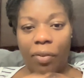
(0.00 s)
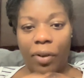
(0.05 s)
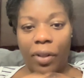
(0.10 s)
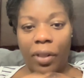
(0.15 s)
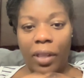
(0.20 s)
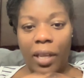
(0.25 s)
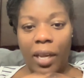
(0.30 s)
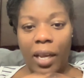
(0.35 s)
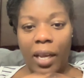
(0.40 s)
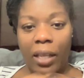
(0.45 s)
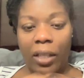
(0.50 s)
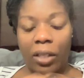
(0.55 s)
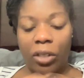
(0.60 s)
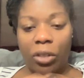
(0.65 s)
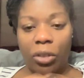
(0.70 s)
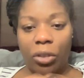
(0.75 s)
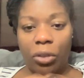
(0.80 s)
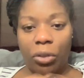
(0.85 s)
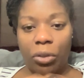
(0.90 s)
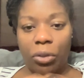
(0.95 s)
for that
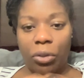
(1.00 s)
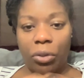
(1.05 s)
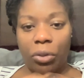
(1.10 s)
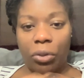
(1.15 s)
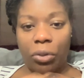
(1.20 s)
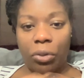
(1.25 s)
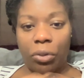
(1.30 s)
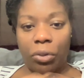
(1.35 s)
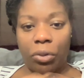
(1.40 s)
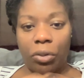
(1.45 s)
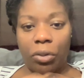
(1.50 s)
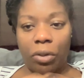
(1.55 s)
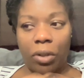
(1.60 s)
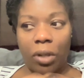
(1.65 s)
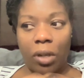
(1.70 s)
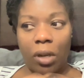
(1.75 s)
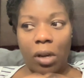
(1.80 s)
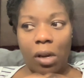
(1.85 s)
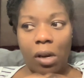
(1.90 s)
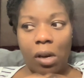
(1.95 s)
to
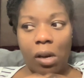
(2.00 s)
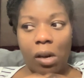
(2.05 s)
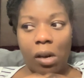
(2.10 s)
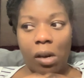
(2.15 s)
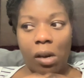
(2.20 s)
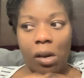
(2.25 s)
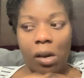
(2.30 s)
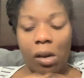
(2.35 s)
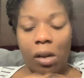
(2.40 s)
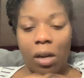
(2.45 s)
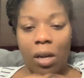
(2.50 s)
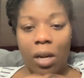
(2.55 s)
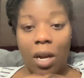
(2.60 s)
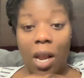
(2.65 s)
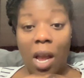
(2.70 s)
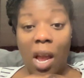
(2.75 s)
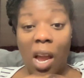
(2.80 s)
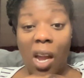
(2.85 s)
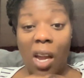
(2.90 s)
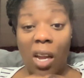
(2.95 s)

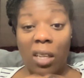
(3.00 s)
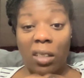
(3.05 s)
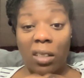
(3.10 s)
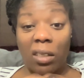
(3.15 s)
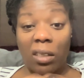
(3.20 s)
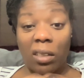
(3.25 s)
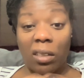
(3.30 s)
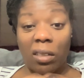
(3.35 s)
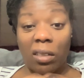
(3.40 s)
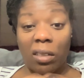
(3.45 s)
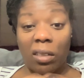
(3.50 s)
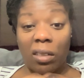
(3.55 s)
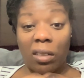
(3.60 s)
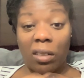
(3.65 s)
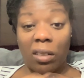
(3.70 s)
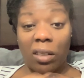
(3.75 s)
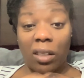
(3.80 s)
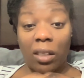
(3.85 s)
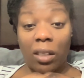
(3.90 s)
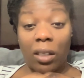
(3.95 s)
not
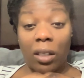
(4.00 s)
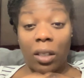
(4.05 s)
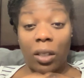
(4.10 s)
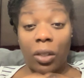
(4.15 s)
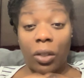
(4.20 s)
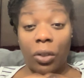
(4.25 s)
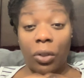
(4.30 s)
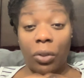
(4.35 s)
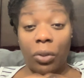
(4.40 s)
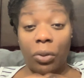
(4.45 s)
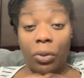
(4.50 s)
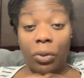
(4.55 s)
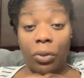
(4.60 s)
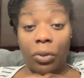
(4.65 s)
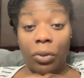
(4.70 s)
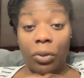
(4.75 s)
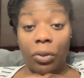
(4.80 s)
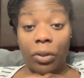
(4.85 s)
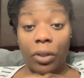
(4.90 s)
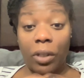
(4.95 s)
continue
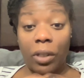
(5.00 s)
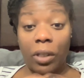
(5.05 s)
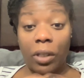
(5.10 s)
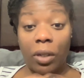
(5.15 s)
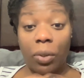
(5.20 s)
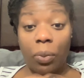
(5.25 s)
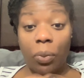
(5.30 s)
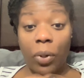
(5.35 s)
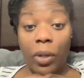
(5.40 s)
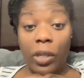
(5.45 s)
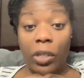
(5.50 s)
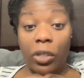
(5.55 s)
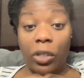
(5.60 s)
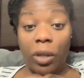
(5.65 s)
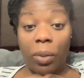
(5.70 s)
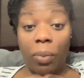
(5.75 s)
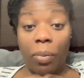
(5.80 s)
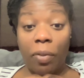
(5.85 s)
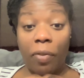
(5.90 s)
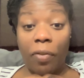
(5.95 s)
in some way,
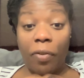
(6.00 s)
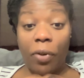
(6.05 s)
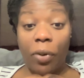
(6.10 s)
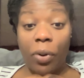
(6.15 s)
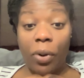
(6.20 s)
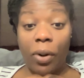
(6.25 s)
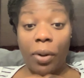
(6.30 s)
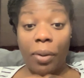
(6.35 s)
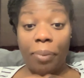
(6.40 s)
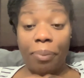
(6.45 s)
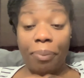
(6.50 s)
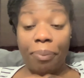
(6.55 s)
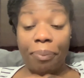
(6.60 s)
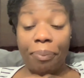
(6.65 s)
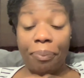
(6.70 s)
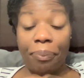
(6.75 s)
shape, or form.